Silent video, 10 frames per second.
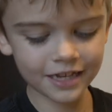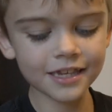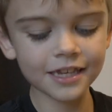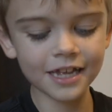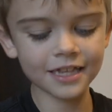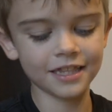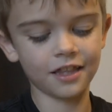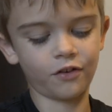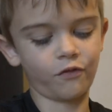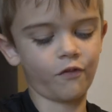This is
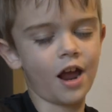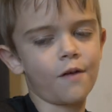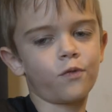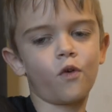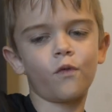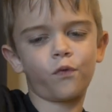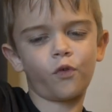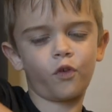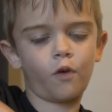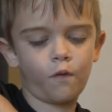the gravel
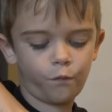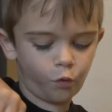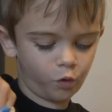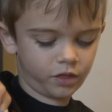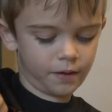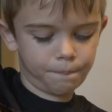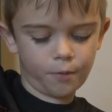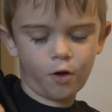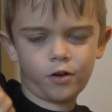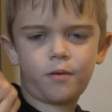for, for the
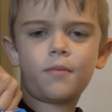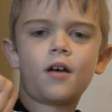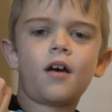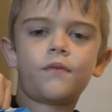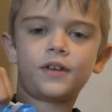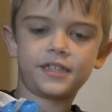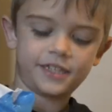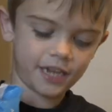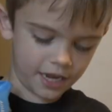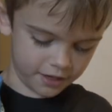bottom of
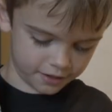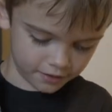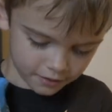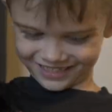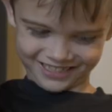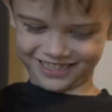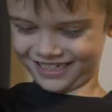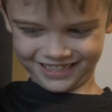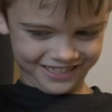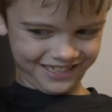his tank.
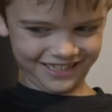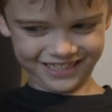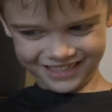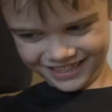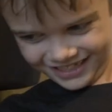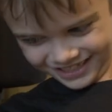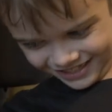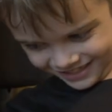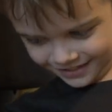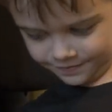Ugh. Ooh, all
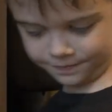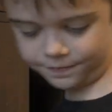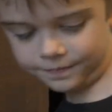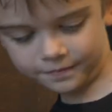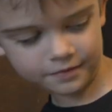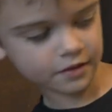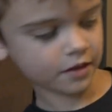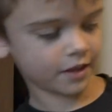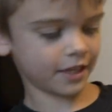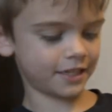right.
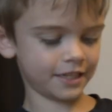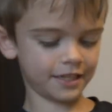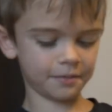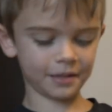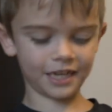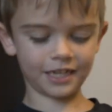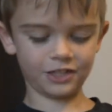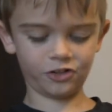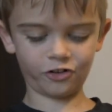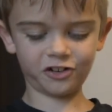This is some like
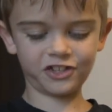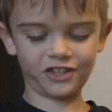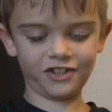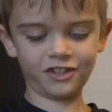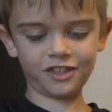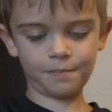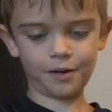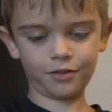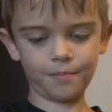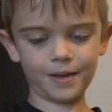instructions
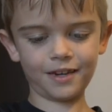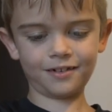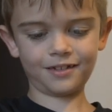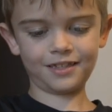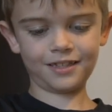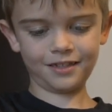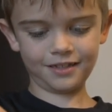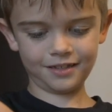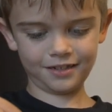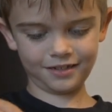about the betas.
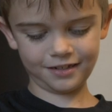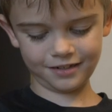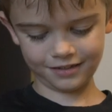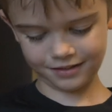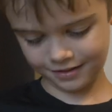Okay.